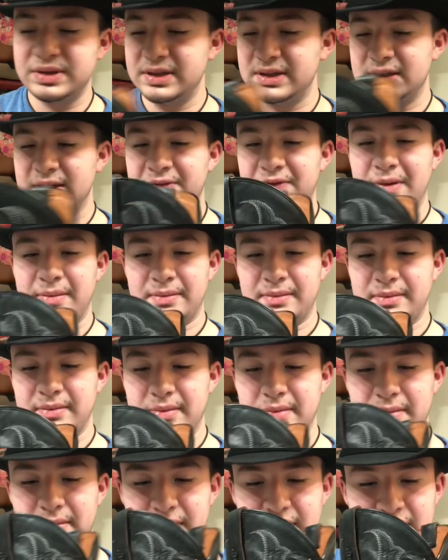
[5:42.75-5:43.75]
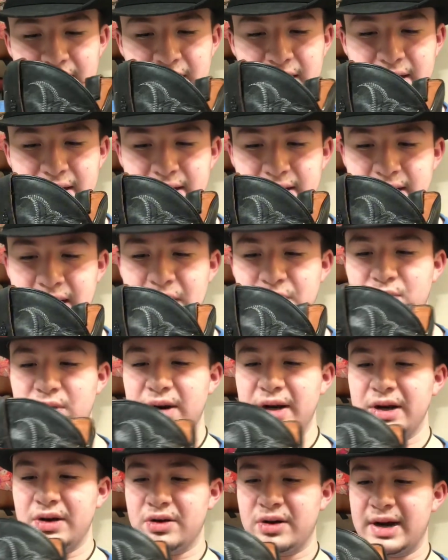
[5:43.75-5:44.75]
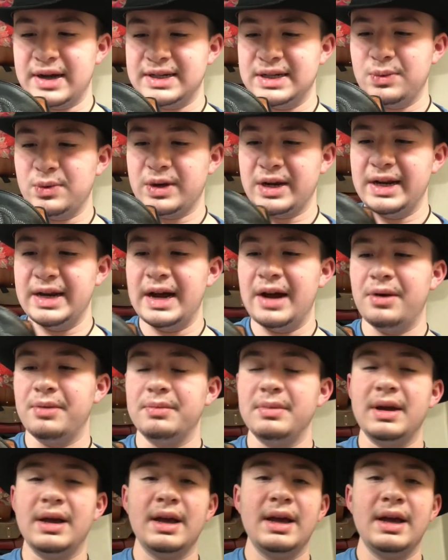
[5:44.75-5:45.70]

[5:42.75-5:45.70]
is if I'm like running or actually working out.